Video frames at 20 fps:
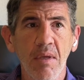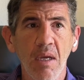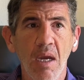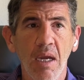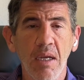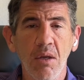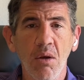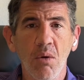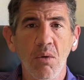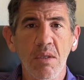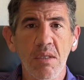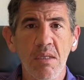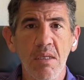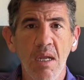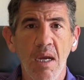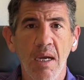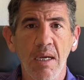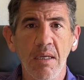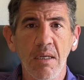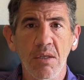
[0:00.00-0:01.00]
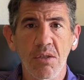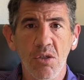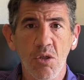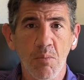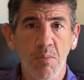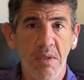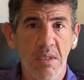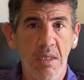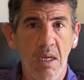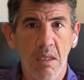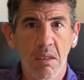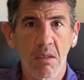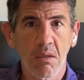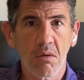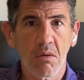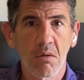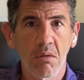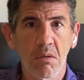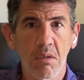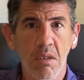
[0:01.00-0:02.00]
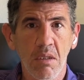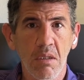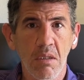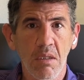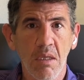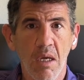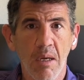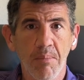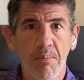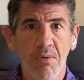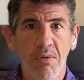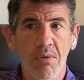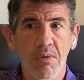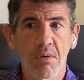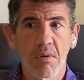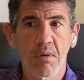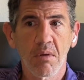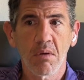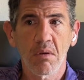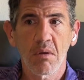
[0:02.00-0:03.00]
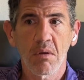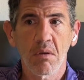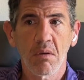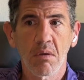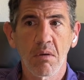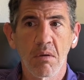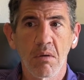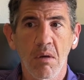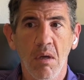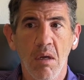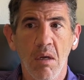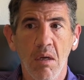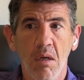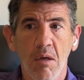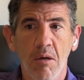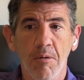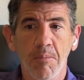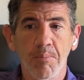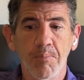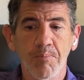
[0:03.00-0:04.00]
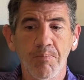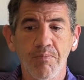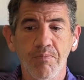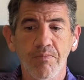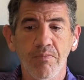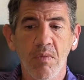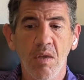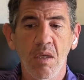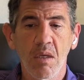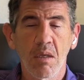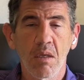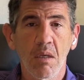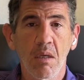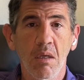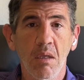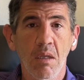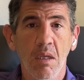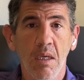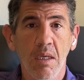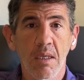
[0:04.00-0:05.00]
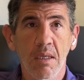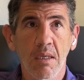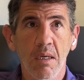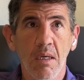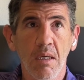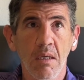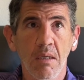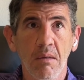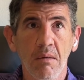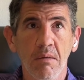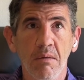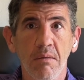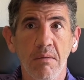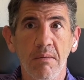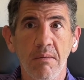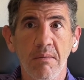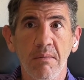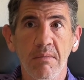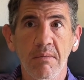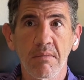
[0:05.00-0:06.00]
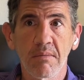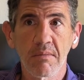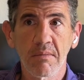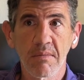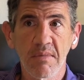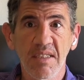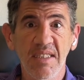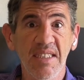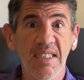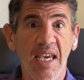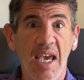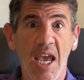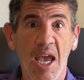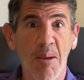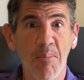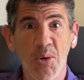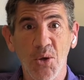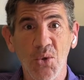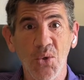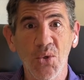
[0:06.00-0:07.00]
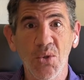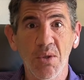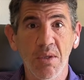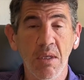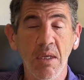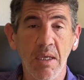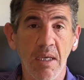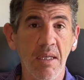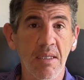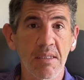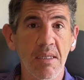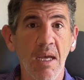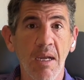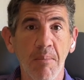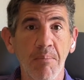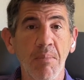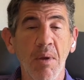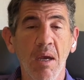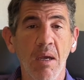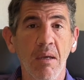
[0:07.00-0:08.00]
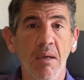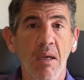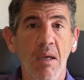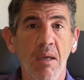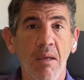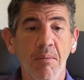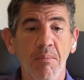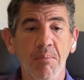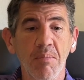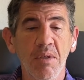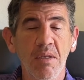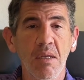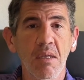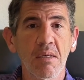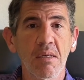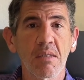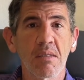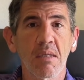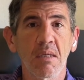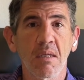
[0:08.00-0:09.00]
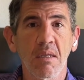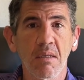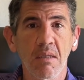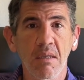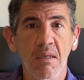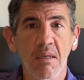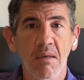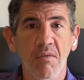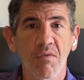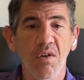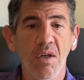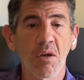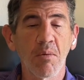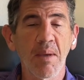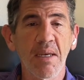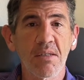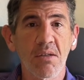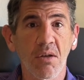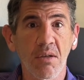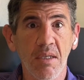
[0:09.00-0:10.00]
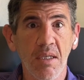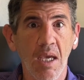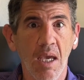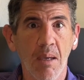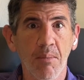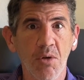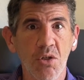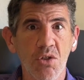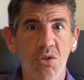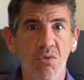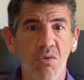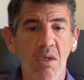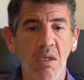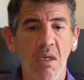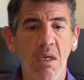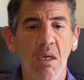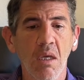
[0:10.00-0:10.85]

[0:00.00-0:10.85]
I know it's not a super technical, in-depth, like chemical, like it's not this isn't a video based on chemistry.